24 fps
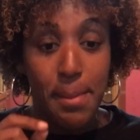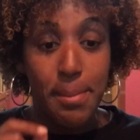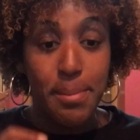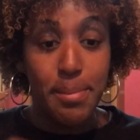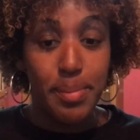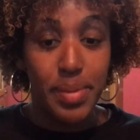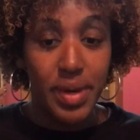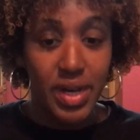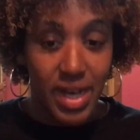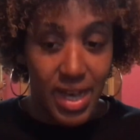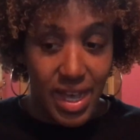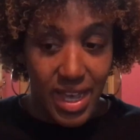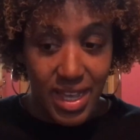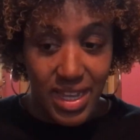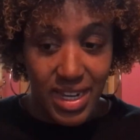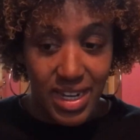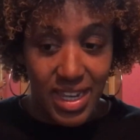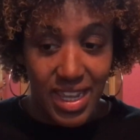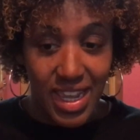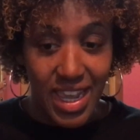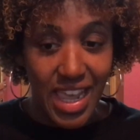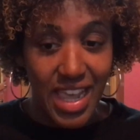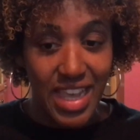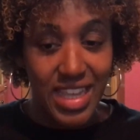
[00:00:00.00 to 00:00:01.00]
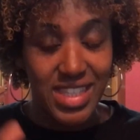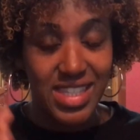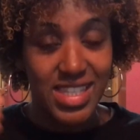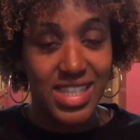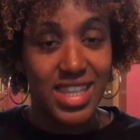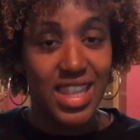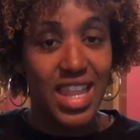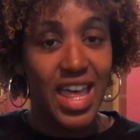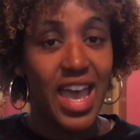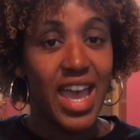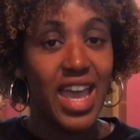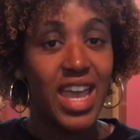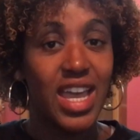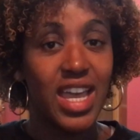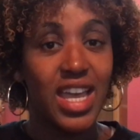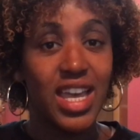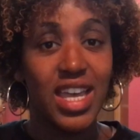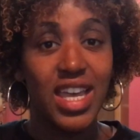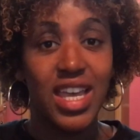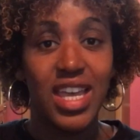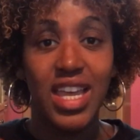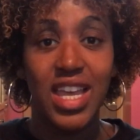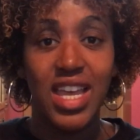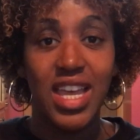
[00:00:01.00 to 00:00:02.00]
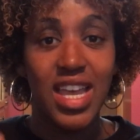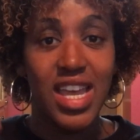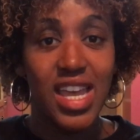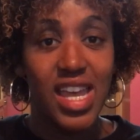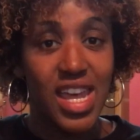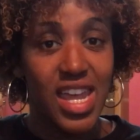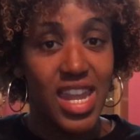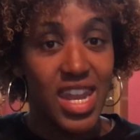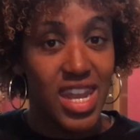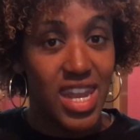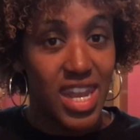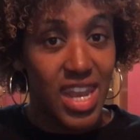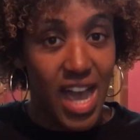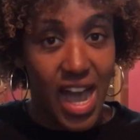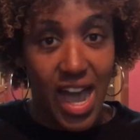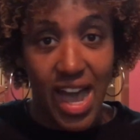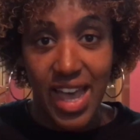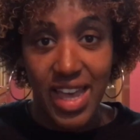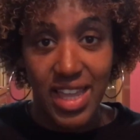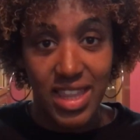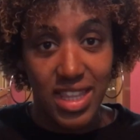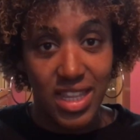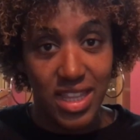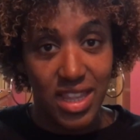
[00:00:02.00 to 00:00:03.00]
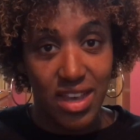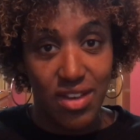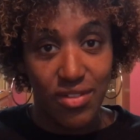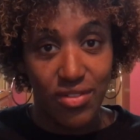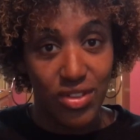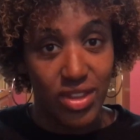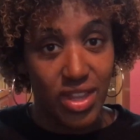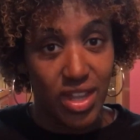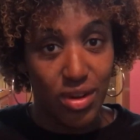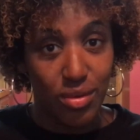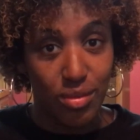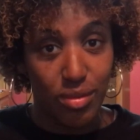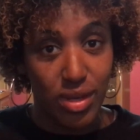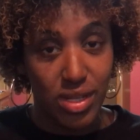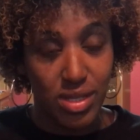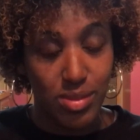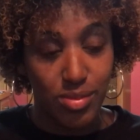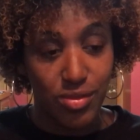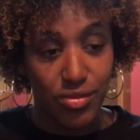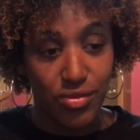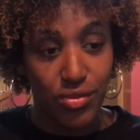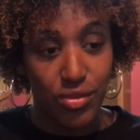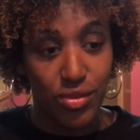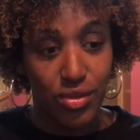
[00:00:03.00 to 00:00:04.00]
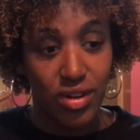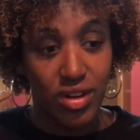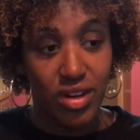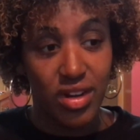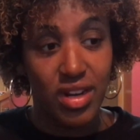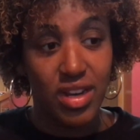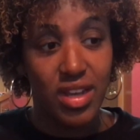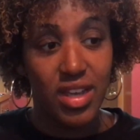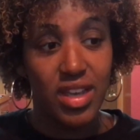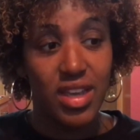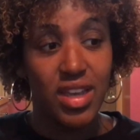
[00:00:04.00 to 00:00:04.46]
but it's like not at the level that it was before,